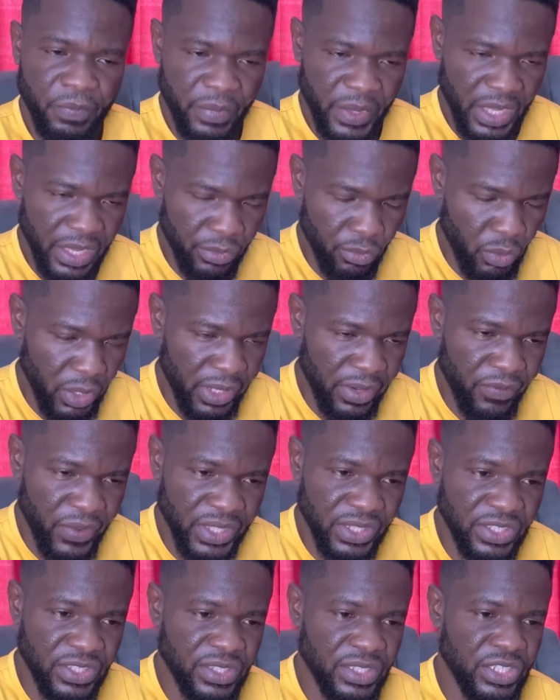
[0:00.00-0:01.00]
in whatever
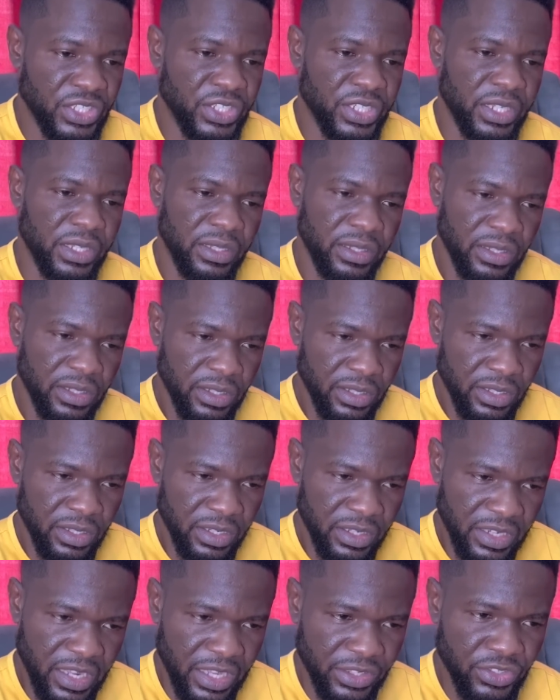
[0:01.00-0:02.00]
decision
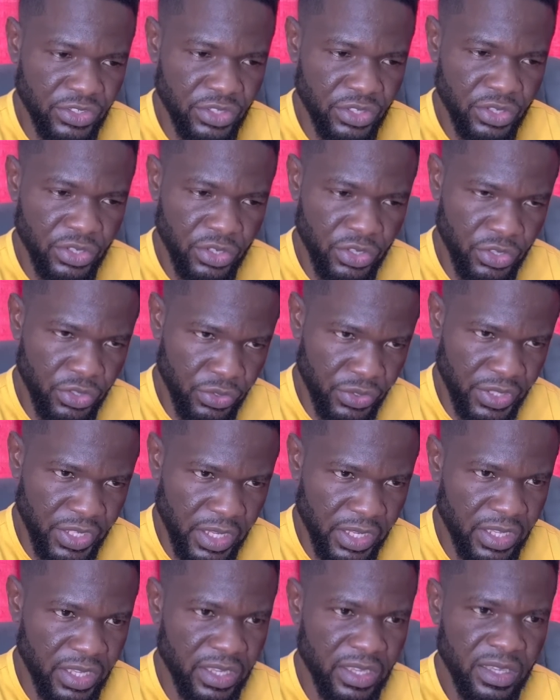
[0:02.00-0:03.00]
that you
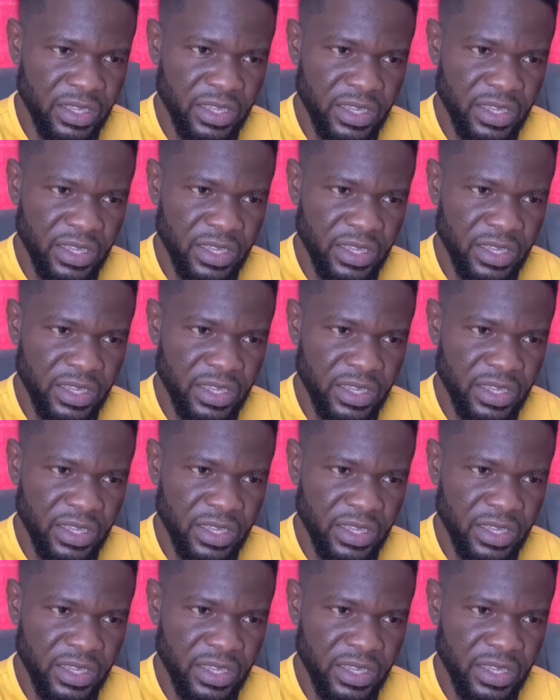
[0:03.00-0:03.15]
take.